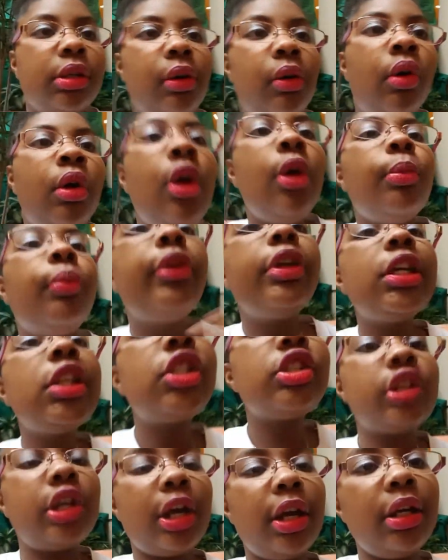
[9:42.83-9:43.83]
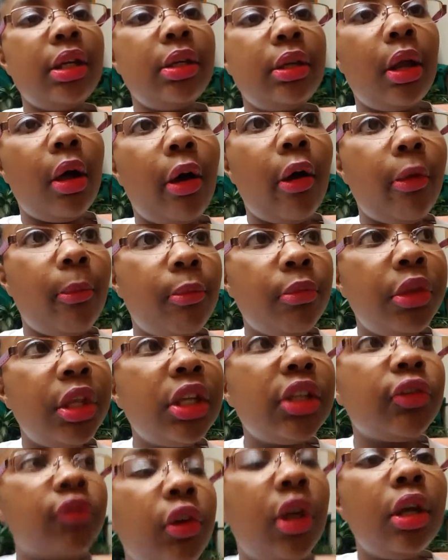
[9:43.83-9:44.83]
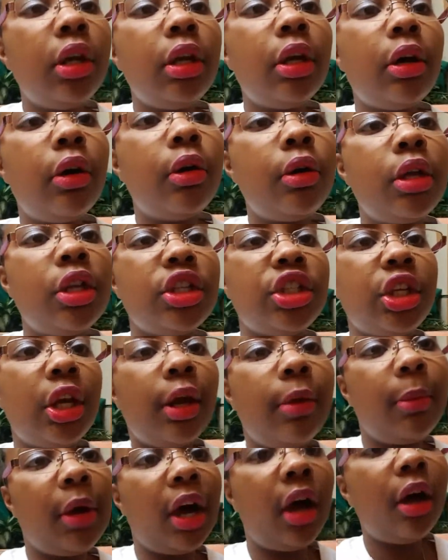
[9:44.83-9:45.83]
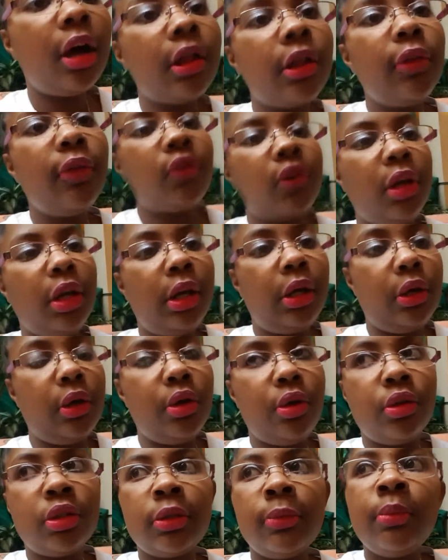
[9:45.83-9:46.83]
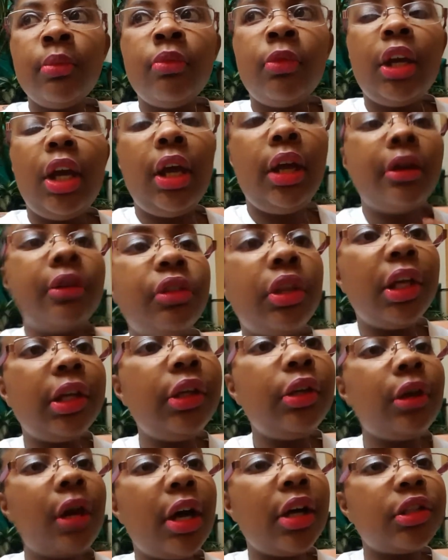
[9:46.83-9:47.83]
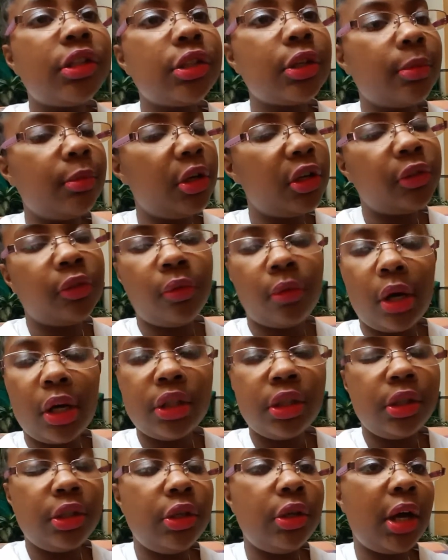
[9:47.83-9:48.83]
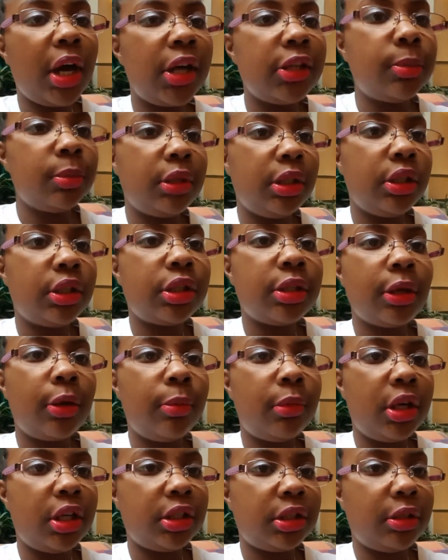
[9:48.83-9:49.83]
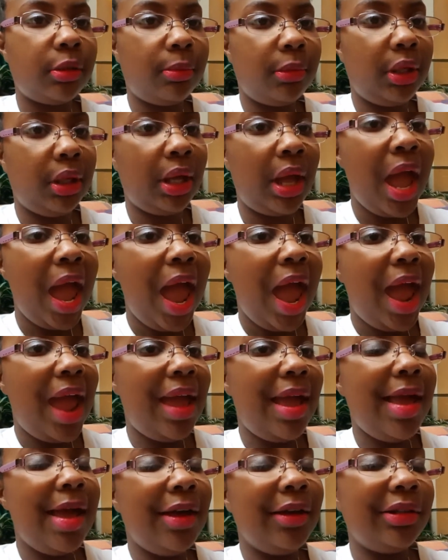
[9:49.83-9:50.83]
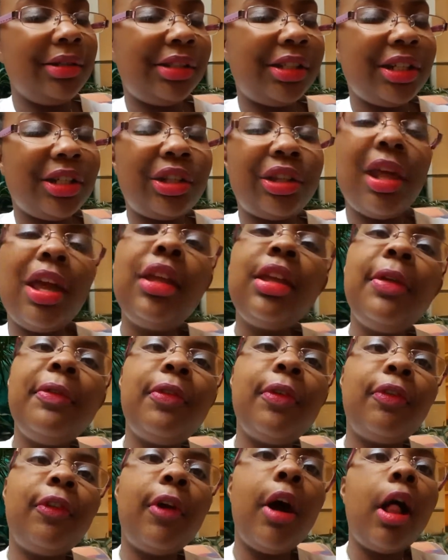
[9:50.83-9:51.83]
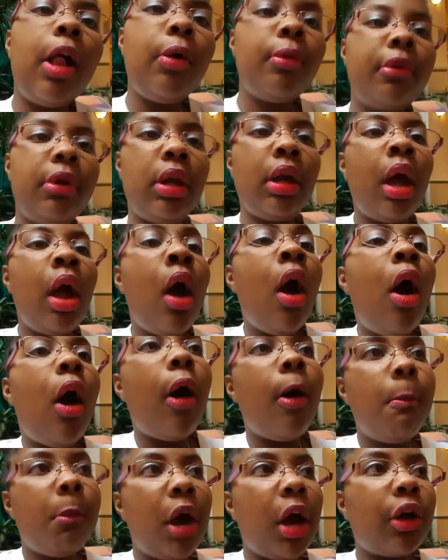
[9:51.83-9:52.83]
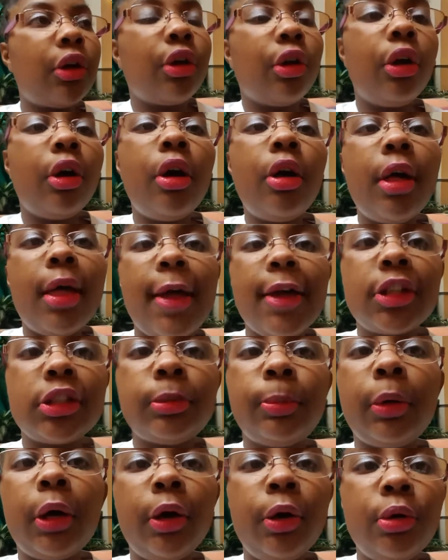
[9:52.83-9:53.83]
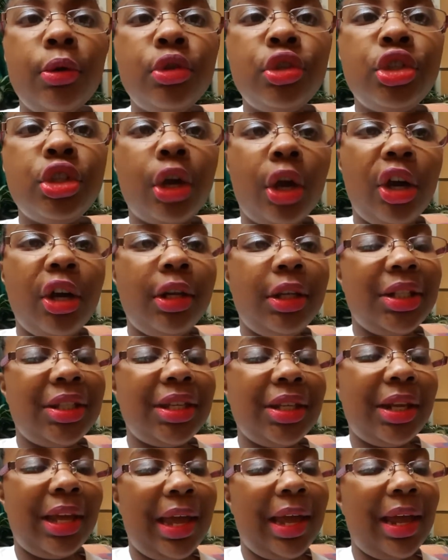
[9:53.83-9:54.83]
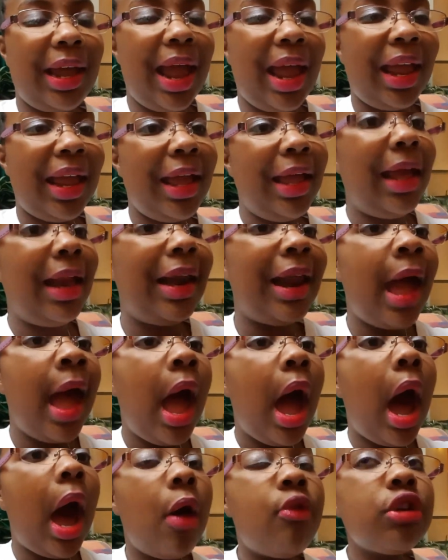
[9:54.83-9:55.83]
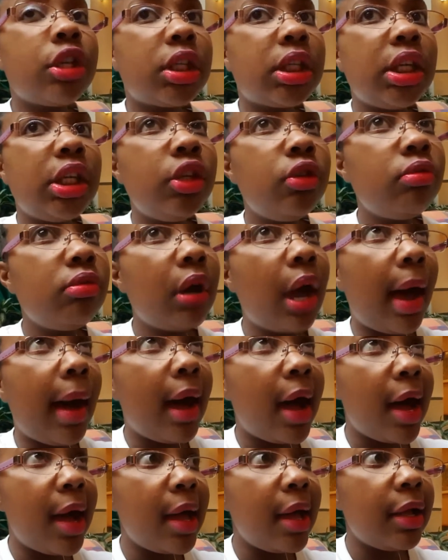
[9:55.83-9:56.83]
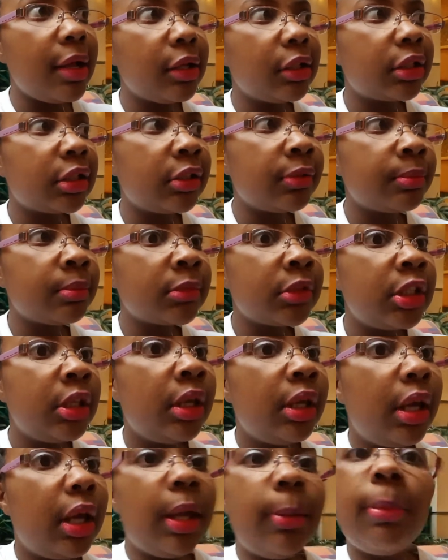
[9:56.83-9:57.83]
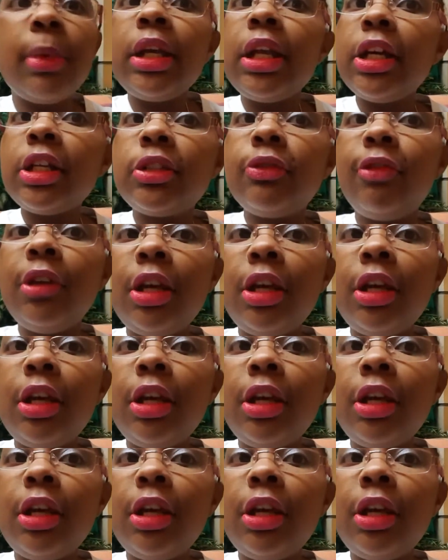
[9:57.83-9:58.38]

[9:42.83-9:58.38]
so please share it, this video and share my other videos and thank you guys so much for watching you guys mean so much to me and just thank you for following on my girl expo journey today and i will see you guys in my next